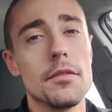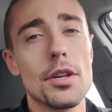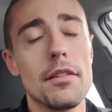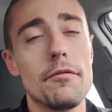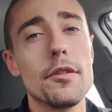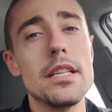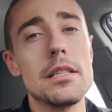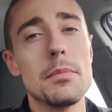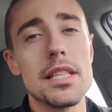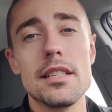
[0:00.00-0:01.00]
I've tried
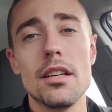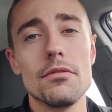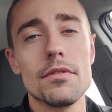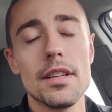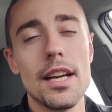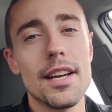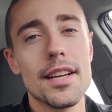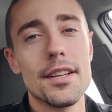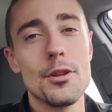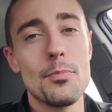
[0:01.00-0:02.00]
freezing myself,
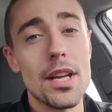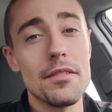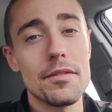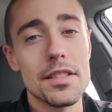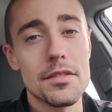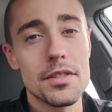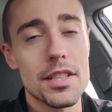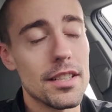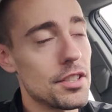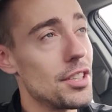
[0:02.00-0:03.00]
and the benefits of
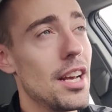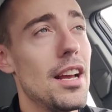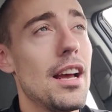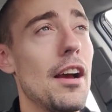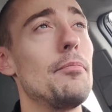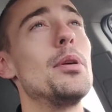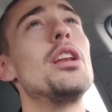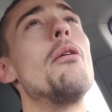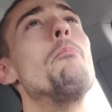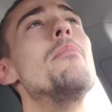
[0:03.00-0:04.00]
such have
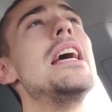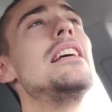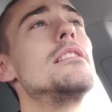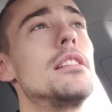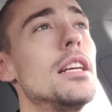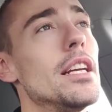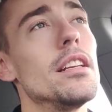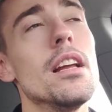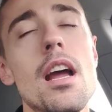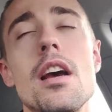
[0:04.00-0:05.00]
been
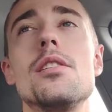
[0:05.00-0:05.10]
amazing.